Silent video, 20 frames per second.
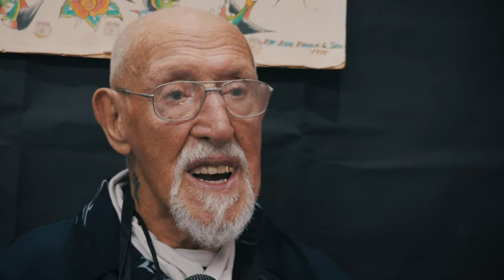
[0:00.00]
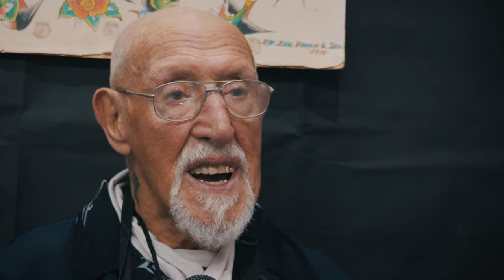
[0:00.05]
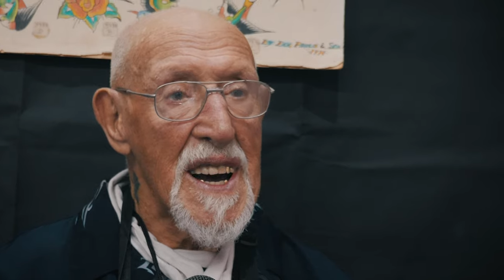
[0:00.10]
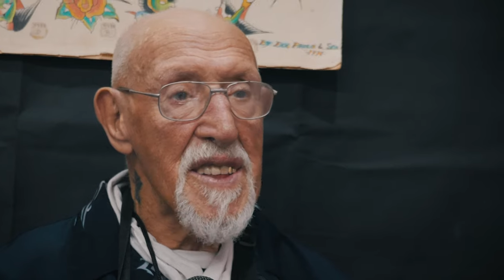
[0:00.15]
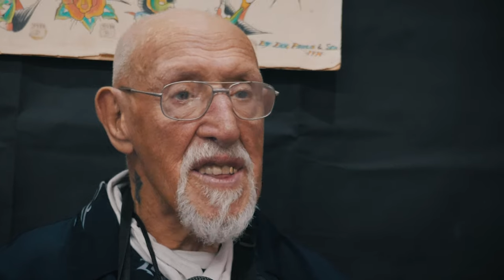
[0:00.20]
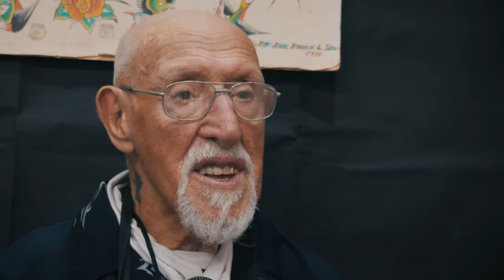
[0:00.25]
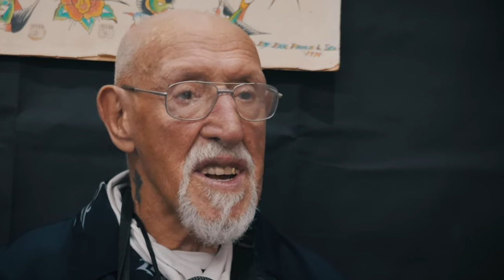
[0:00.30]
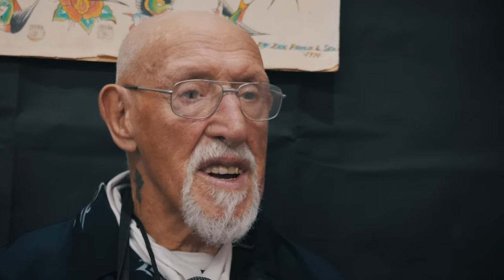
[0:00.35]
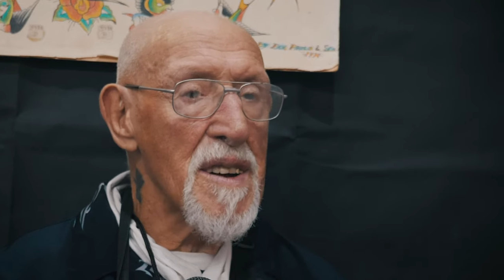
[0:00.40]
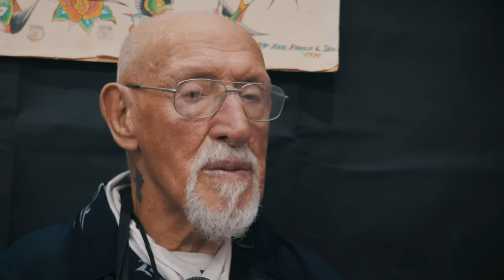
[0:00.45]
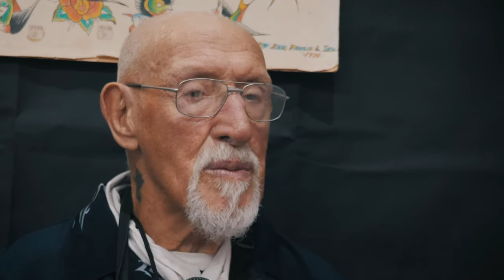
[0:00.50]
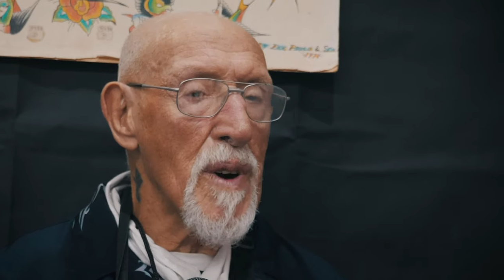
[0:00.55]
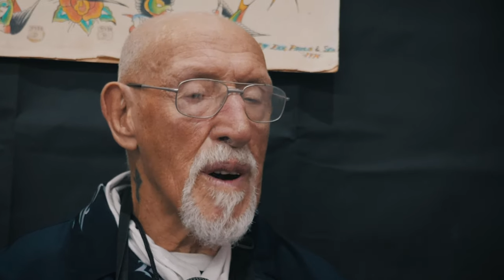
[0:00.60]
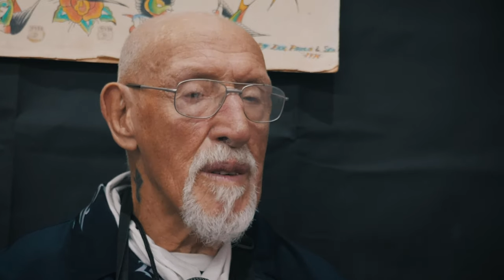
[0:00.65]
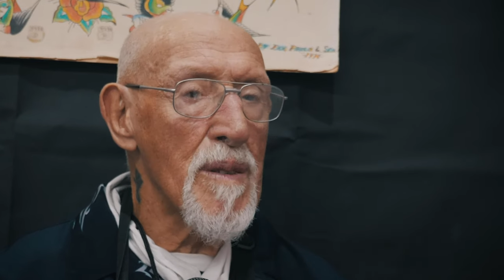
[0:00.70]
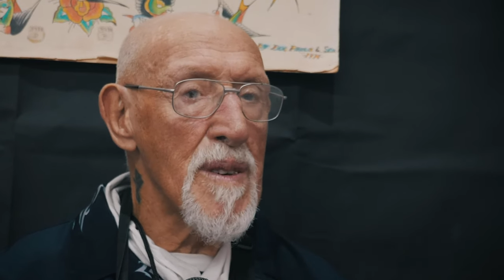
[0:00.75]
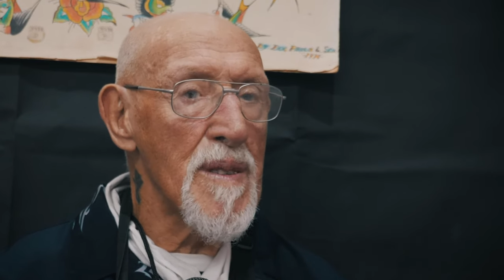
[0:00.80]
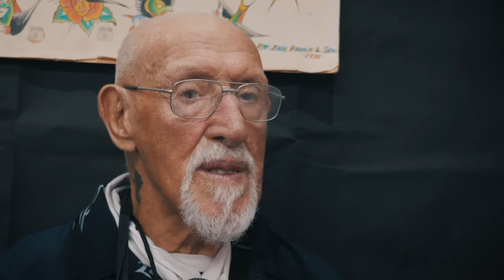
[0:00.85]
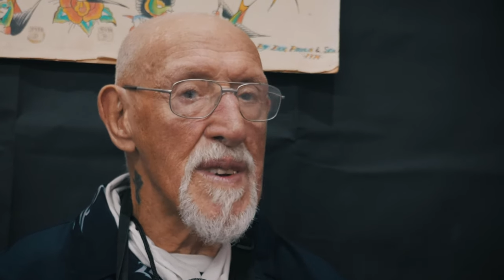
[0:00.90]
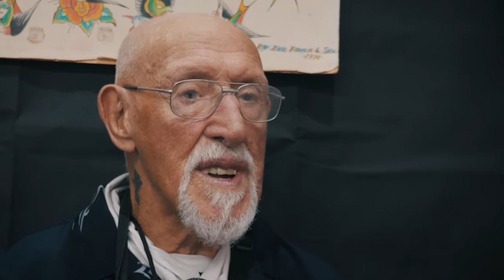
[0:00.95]
I think I
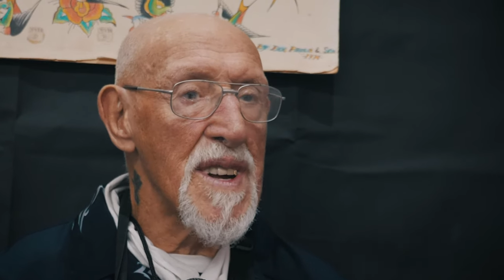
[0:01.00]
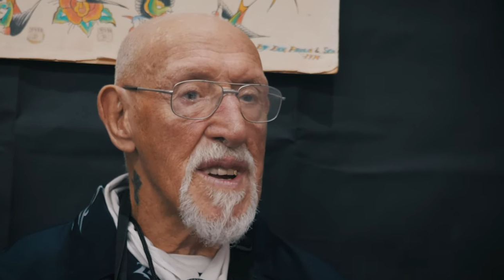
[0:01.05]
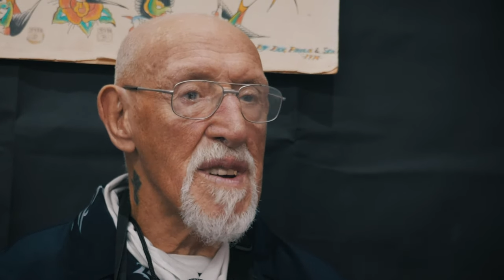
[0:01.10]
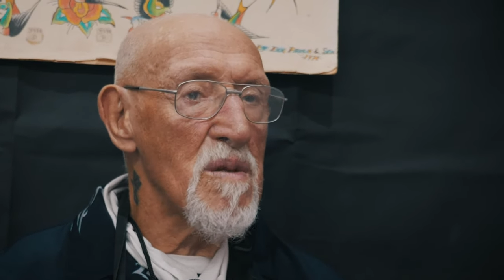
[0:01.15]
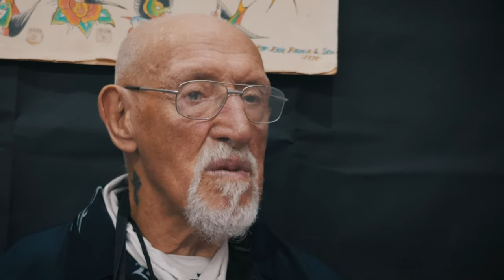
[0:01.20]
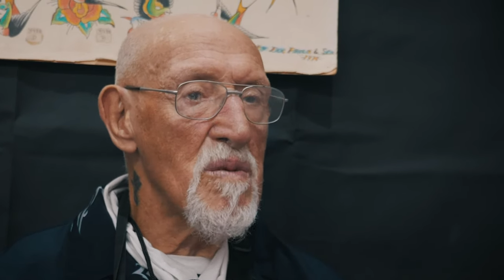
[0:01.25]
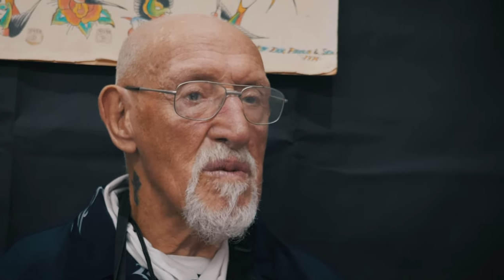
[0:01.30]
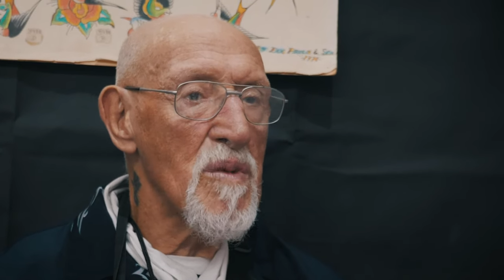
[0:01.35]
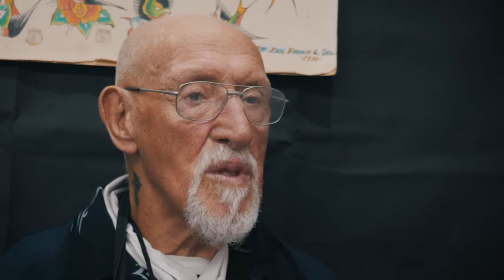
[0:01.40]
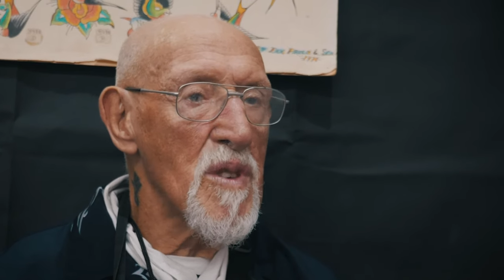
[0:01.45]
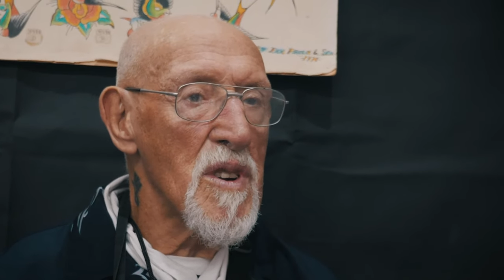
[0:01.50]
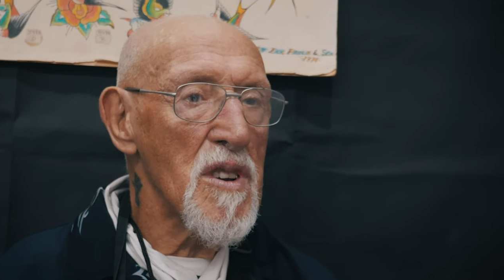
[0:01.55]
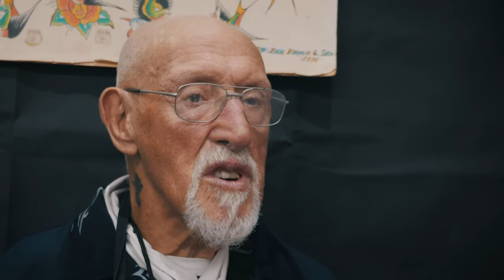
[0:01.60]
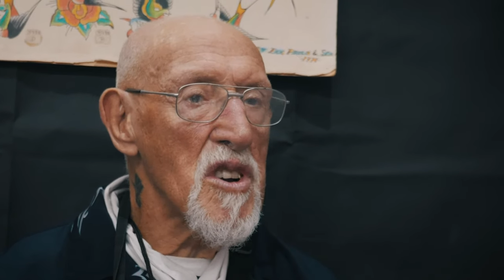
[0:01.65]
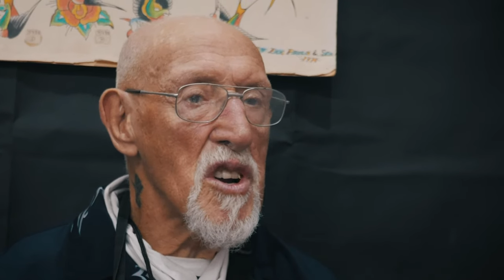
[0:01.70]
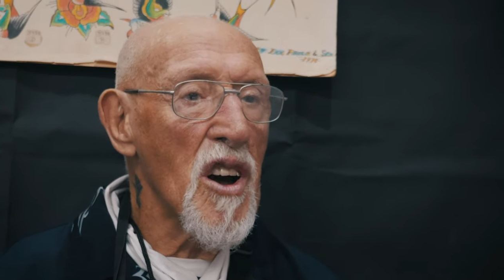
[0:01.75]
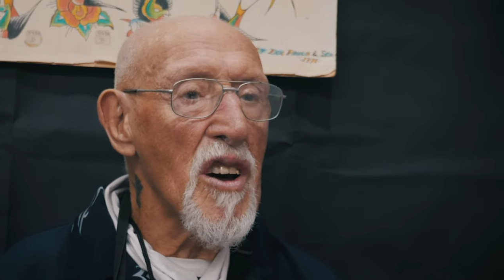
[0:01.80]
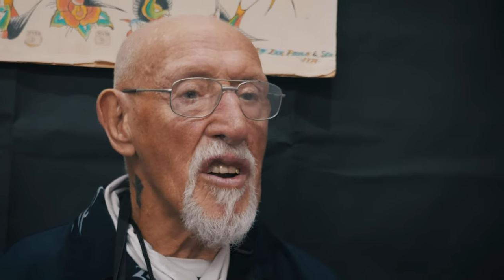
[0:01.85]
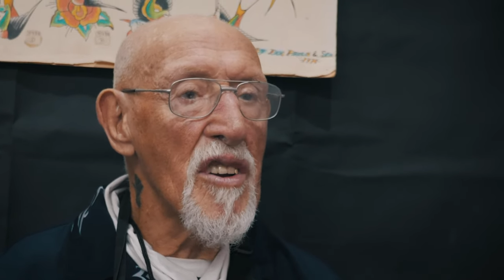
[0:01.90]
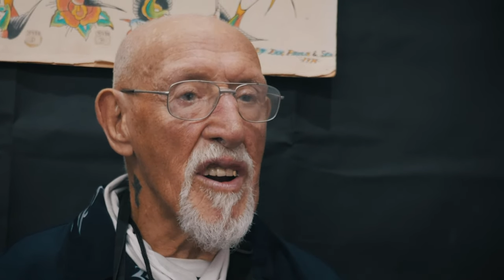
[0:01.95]
probably would
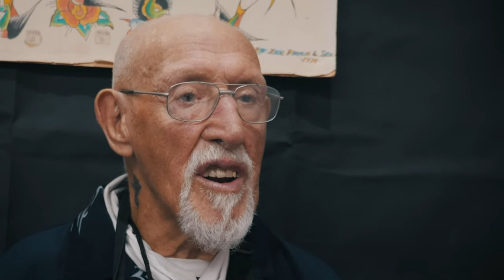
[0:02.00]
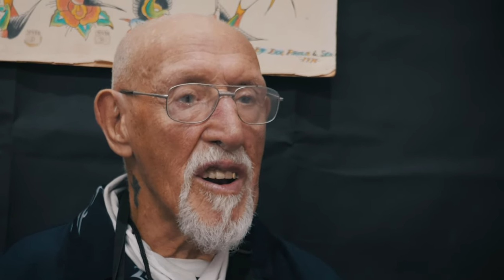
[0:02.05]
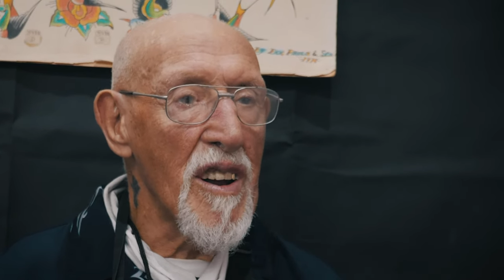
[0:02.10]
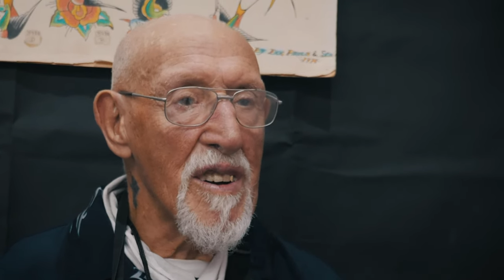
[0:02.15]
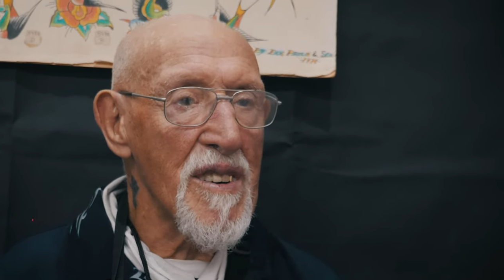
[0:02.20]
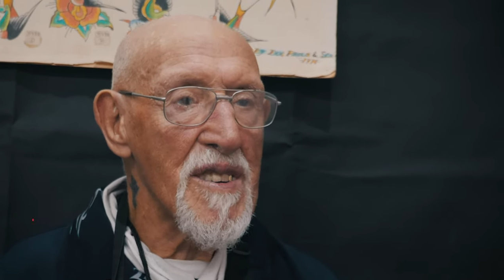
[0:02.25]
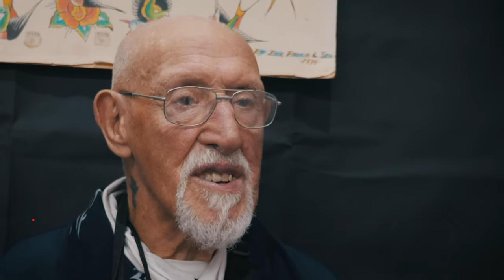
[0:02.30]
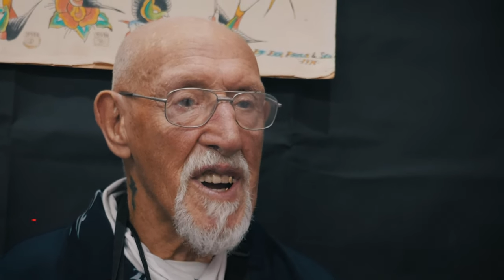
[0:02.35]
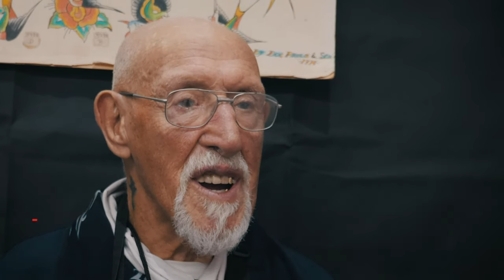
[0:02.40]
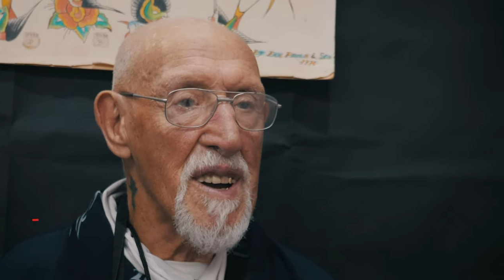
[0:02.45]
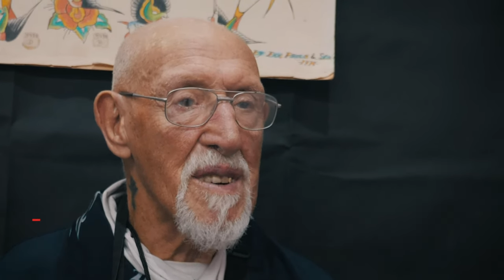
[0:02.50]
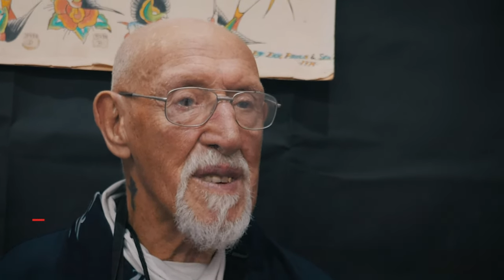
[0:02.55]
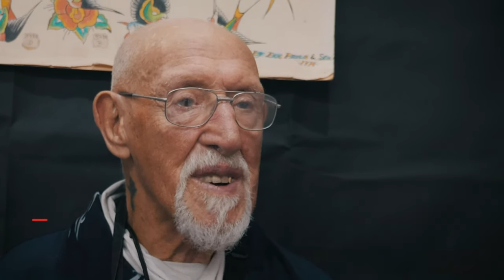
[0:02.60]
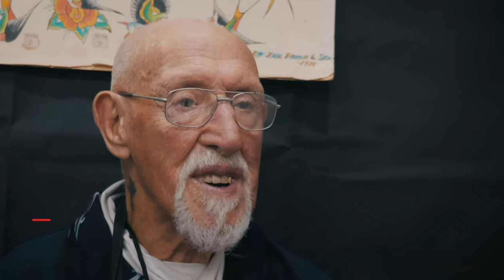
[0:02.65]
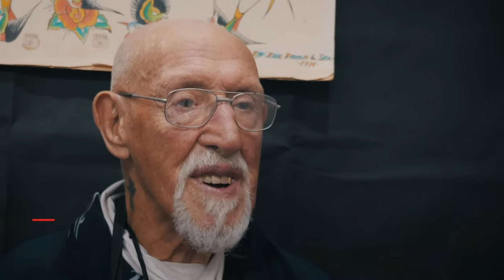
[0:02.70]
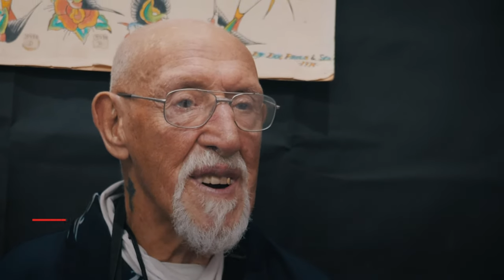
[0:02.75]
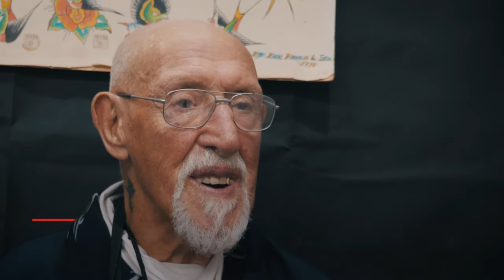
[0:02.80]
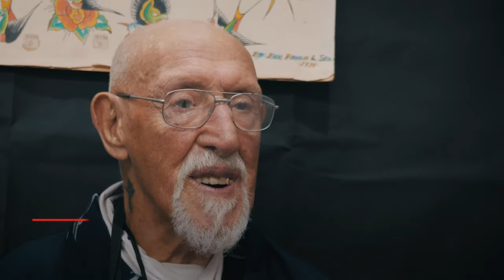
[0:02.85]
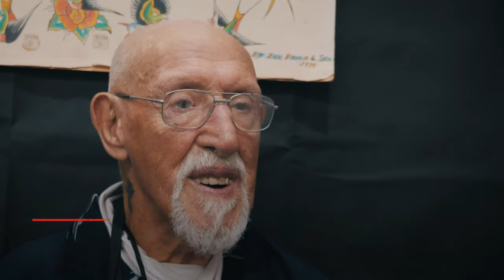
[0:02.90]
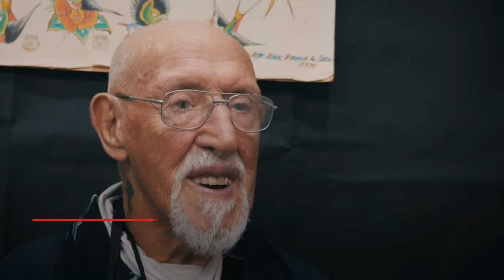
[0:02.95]
have gone a long time
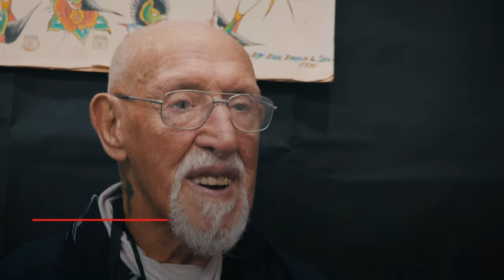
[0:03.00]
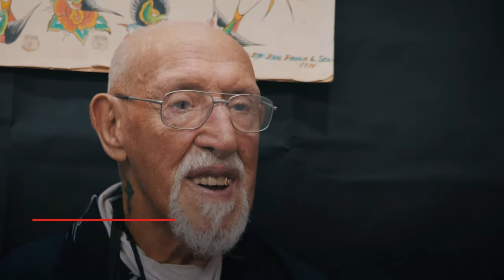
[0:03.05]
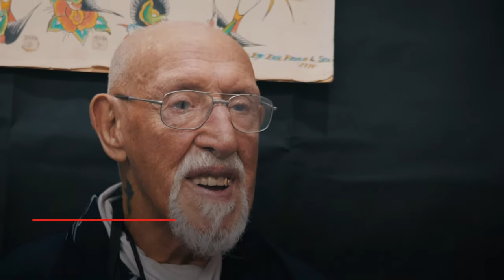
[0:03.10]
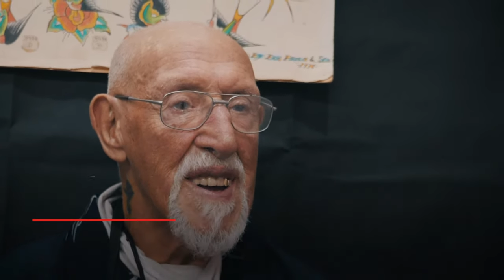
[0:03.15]
ago.